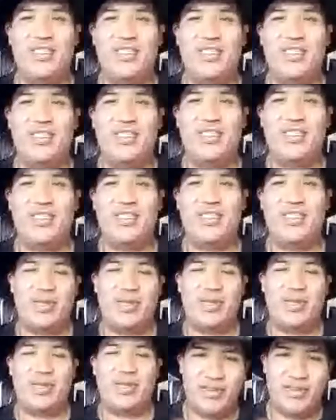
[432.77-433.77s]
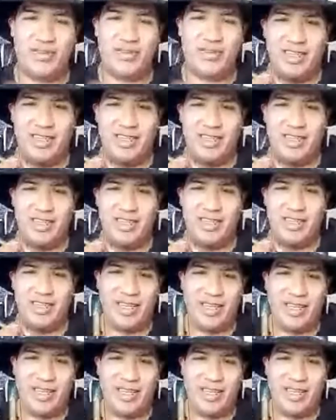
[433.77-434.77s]
Good job, Cliff.
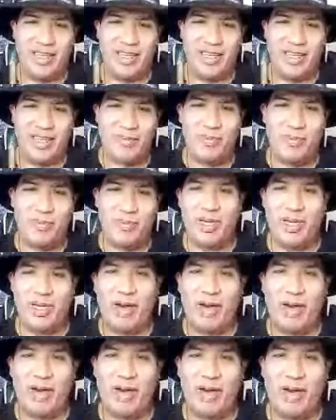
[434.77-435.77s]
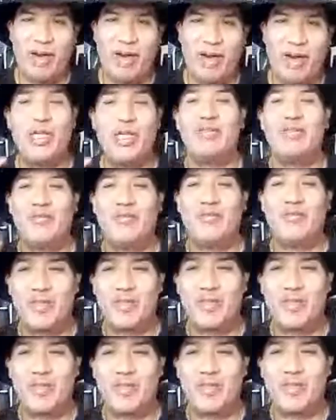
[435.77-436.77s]
But I was only looking
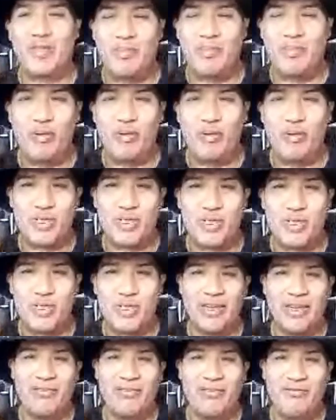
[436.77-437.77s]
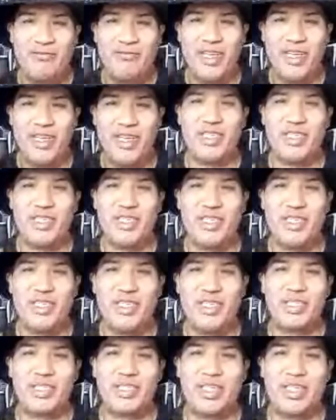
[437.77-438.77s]
for the most
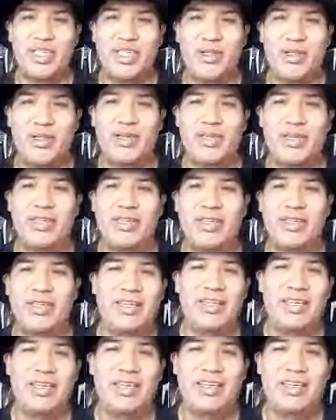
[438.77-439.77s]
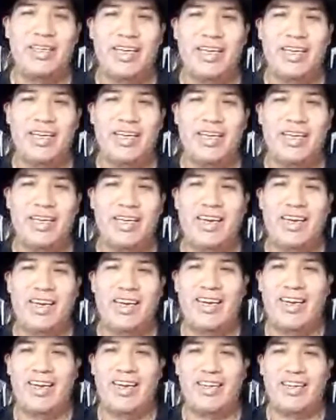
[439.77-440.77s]
vicious color.
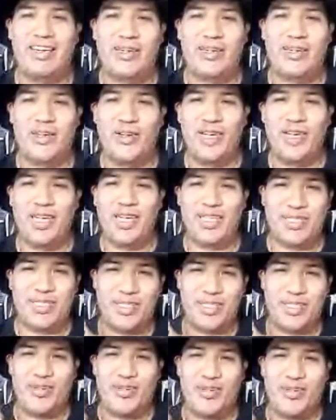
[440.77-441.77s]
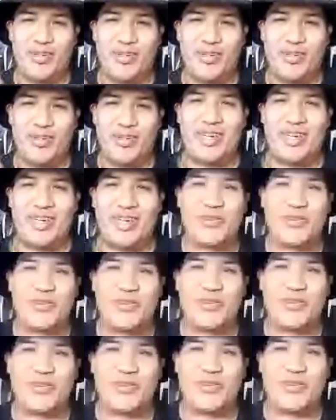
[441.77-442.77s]
Ah, Chris, you are
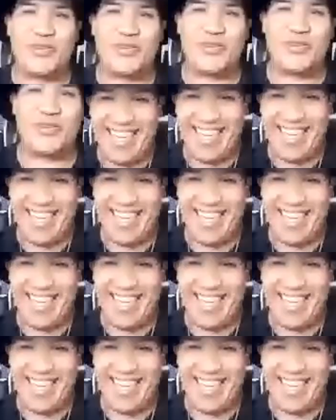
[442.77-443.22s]
correct.